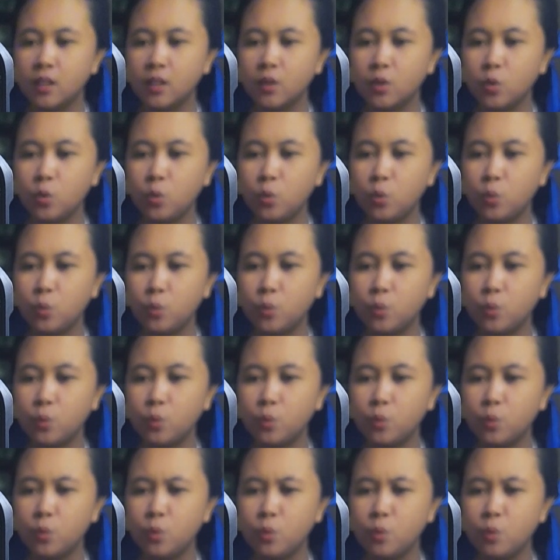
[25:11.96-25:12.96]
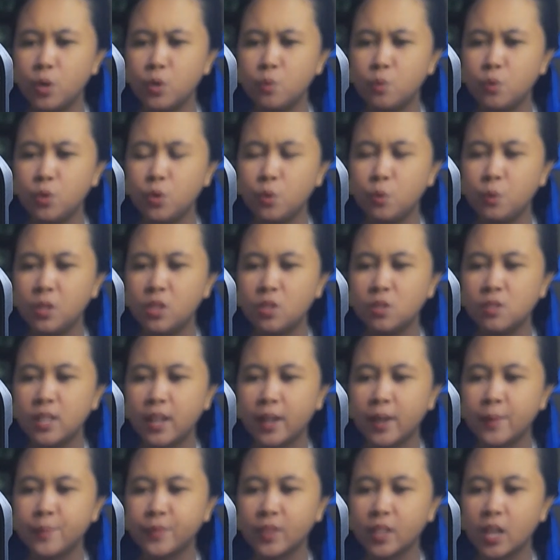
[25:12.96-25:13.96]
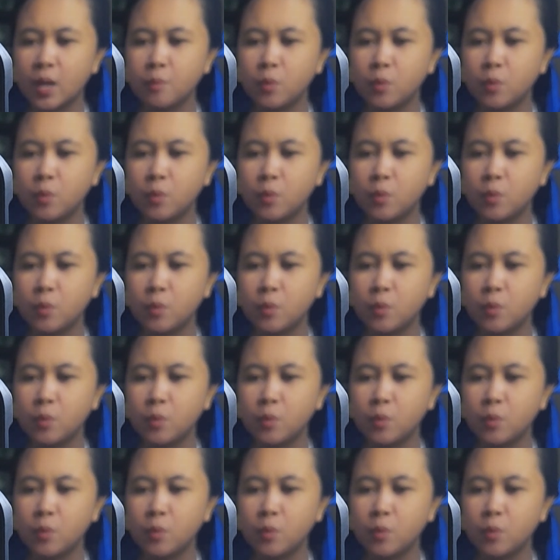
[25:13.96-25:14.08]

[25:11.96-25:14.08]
Who who were you with today?